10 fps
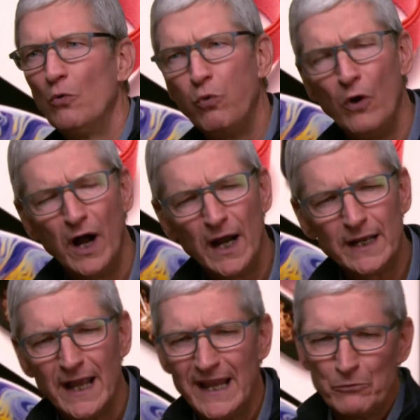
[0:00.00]

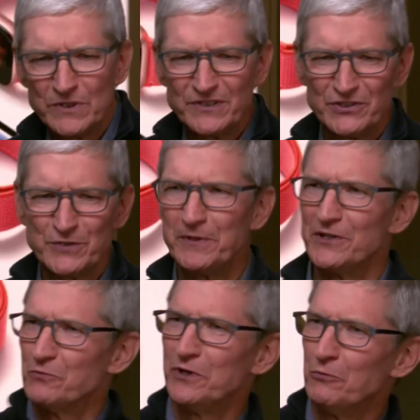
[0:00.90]
Why? It wasn't just
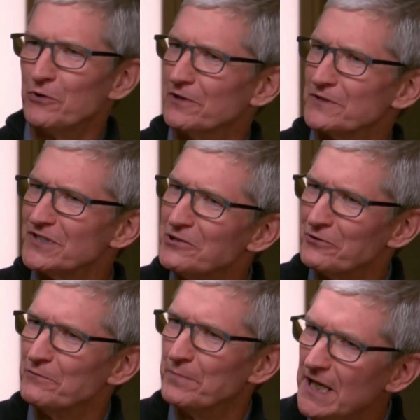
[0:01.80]
because we were
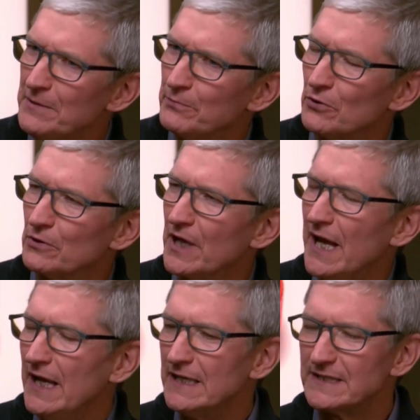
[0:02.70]
secretive people.
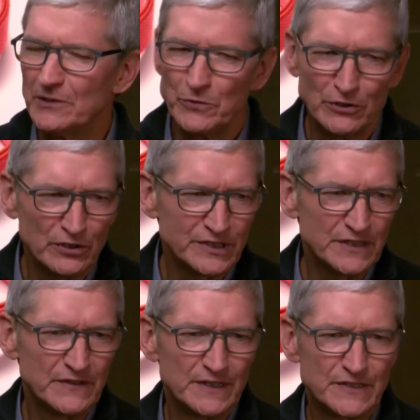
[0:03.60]
It's that we looked
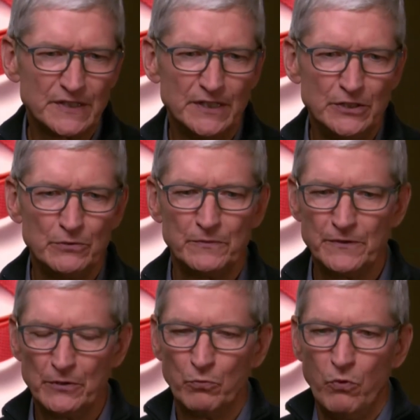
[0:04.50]
at this and
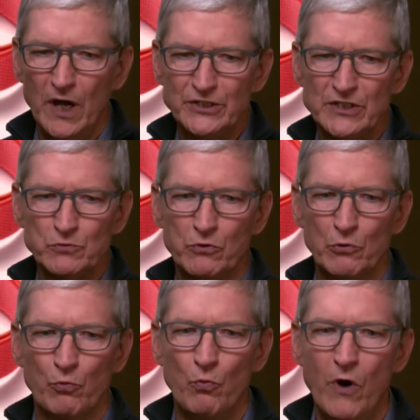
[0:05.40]
the watches
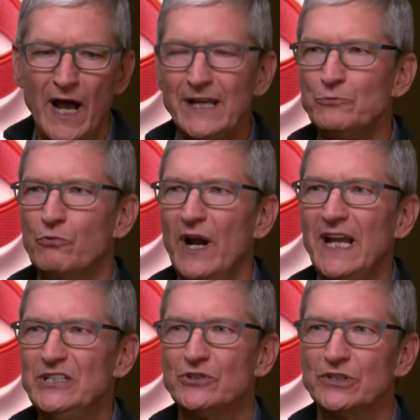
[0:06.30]
were wide
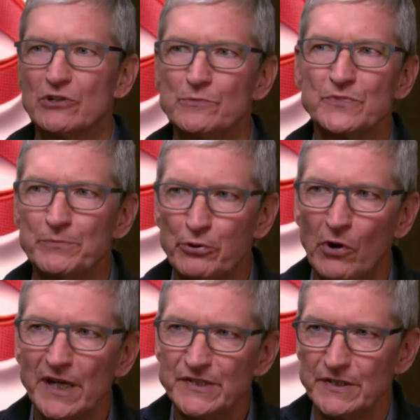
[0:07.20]
range in terms of
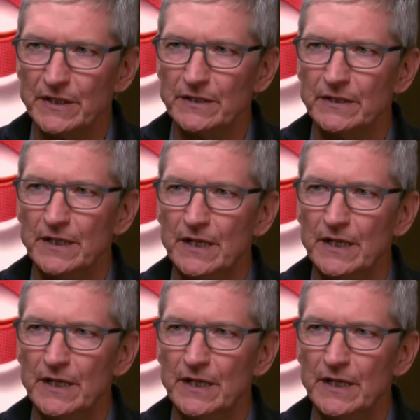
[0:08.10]
pricing.